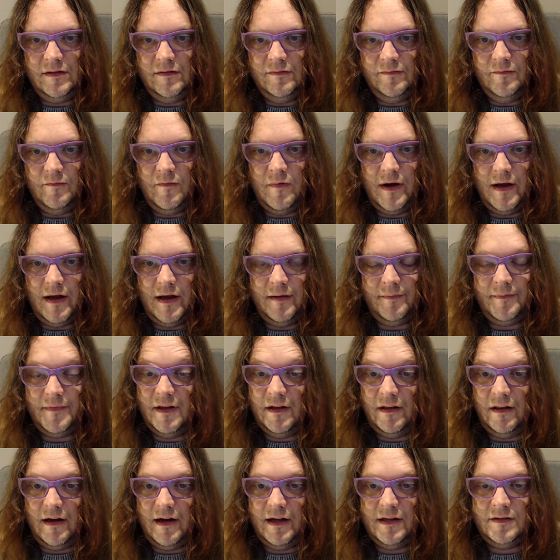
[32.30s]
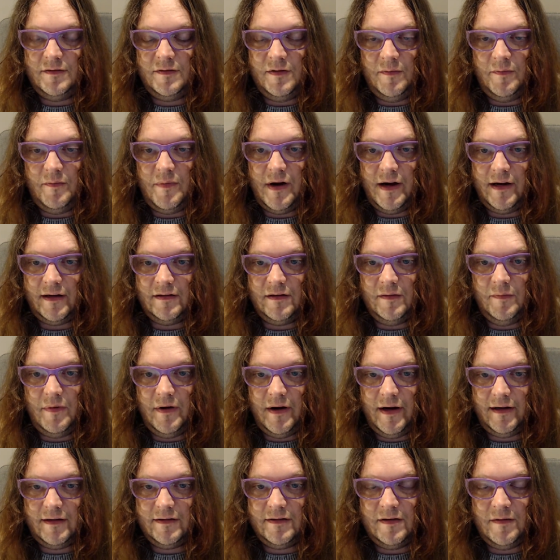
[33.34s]
the lights from bike to
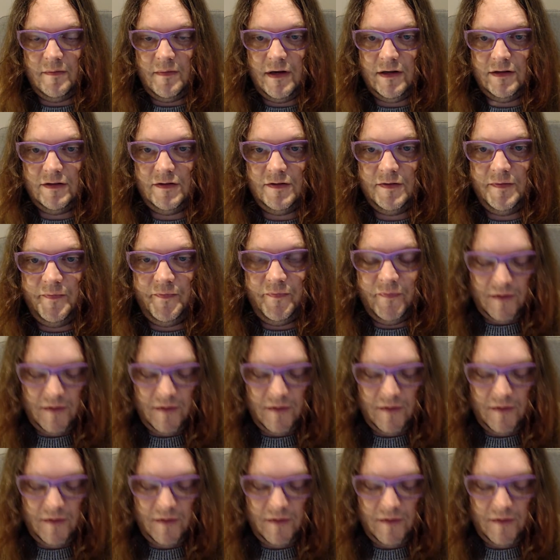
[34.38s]
bike so much.